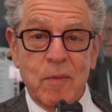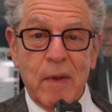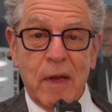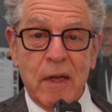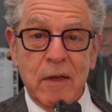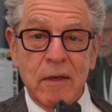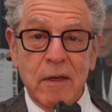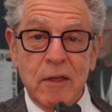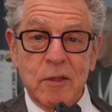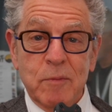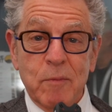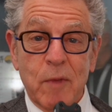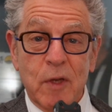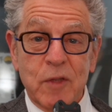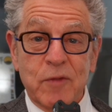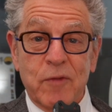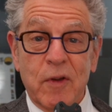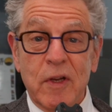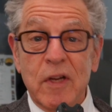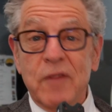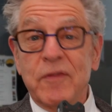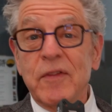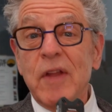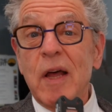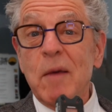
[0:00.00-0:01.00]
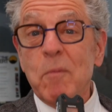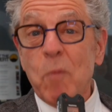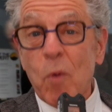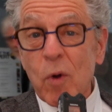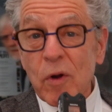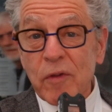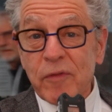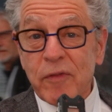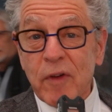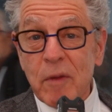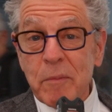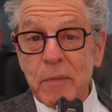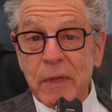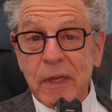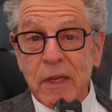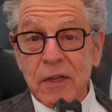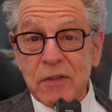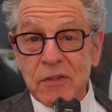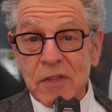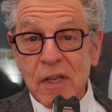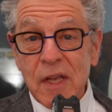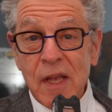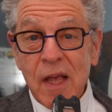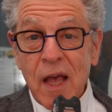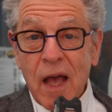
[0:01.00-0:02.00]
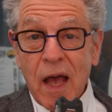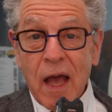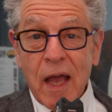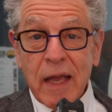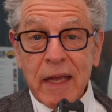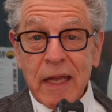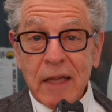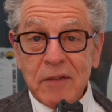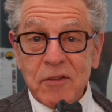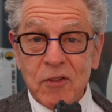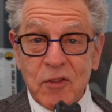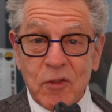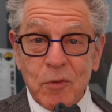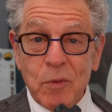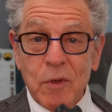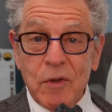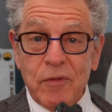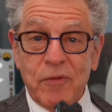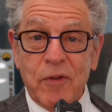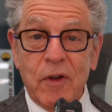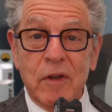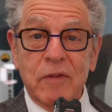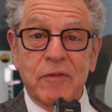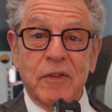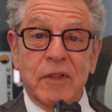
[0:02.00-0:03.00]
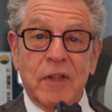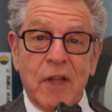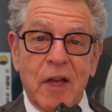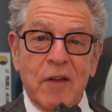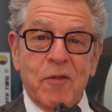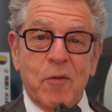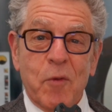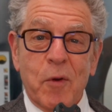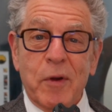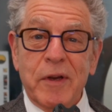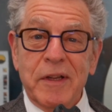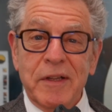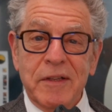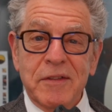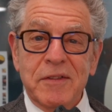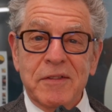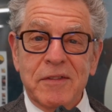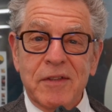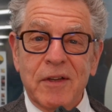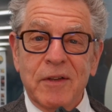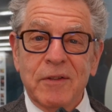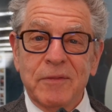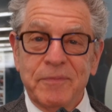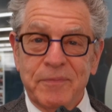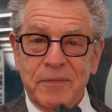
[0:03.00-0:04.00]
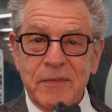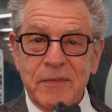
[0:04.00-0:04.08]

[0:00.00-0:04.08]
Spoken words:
about as much fun, if not more fun, because I get to do it in front of a live audience. So